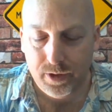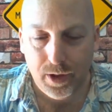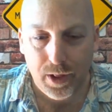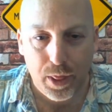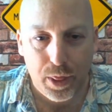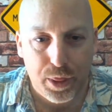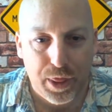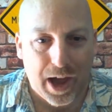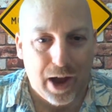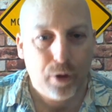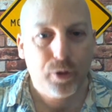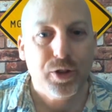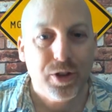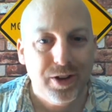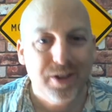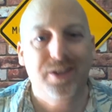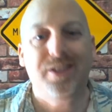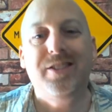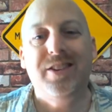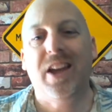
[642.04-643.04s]

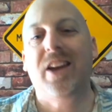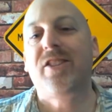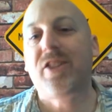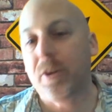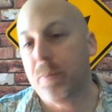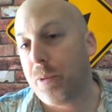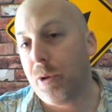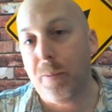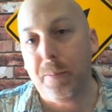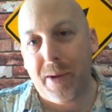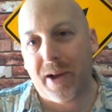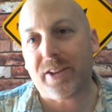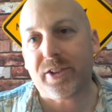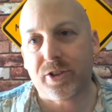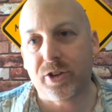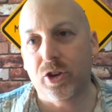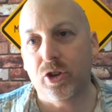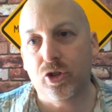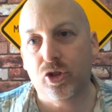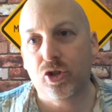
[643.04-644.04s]
1,000-decibel
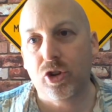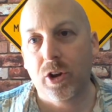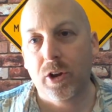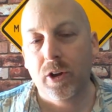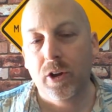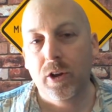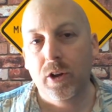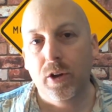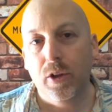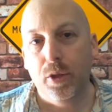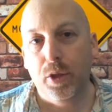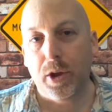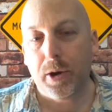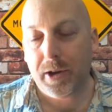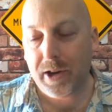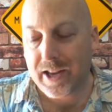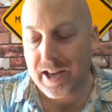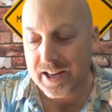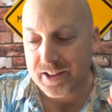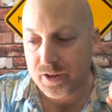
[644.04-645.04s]
message
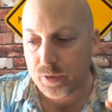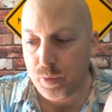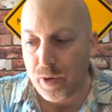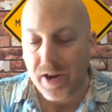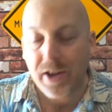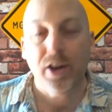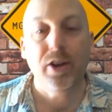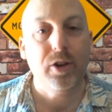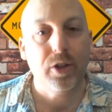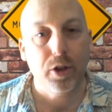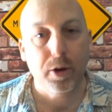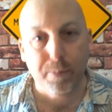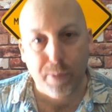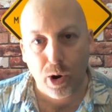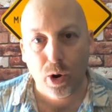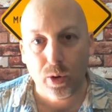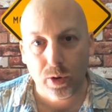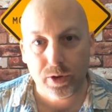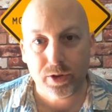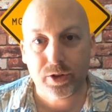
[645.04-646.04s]
that gets right into their
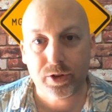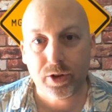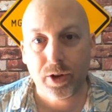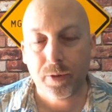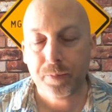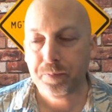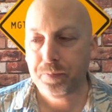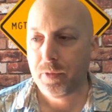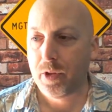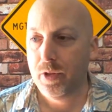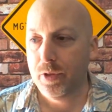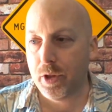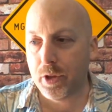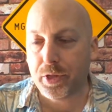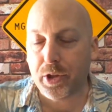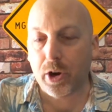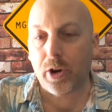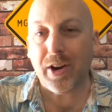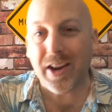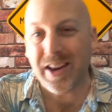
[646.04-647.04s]
bones, that
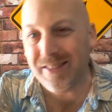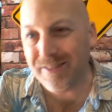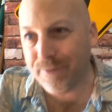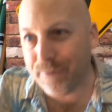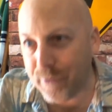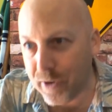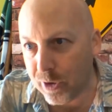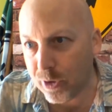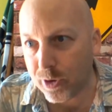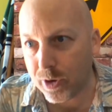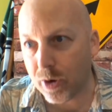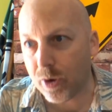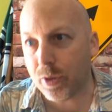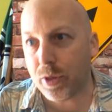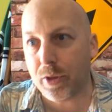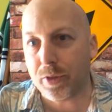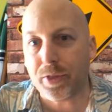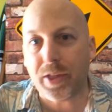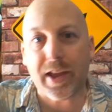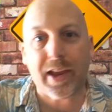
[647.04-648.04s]
they're inferior,
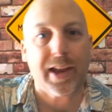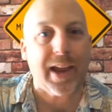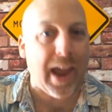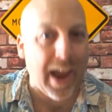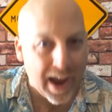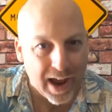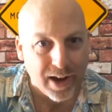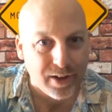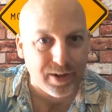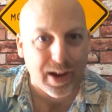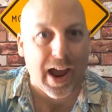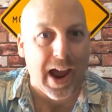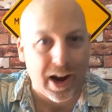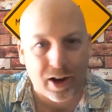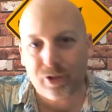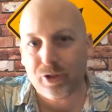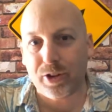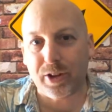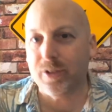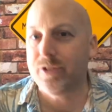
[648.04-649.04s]
that they can't
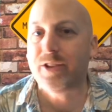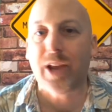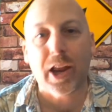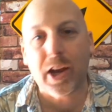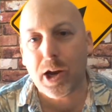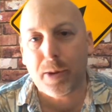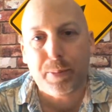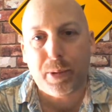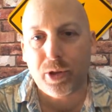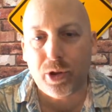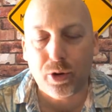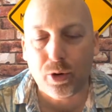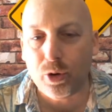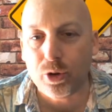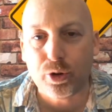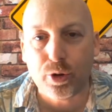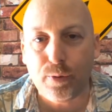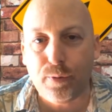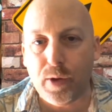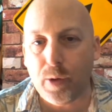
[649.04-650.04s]
actually stand up on their own
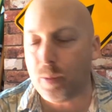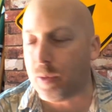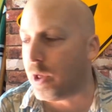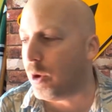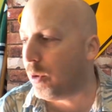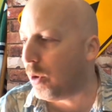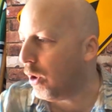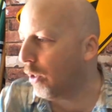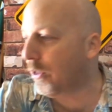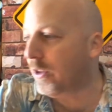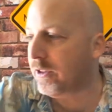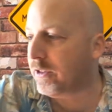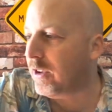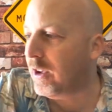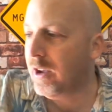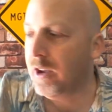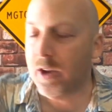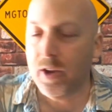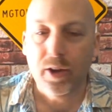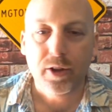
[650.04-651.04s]
2 feet without all these
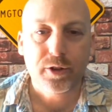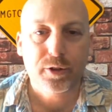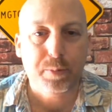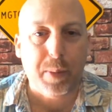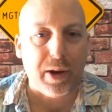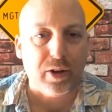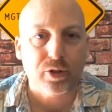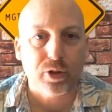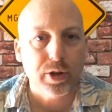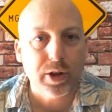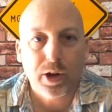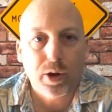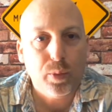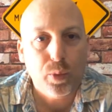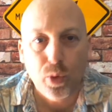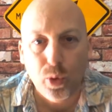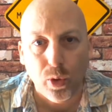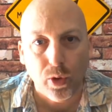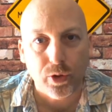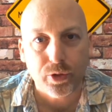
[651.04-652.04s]
special little
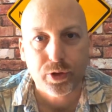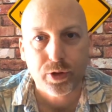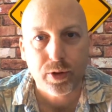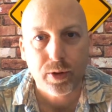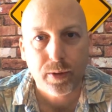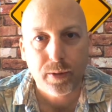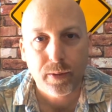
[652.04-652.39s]
rules.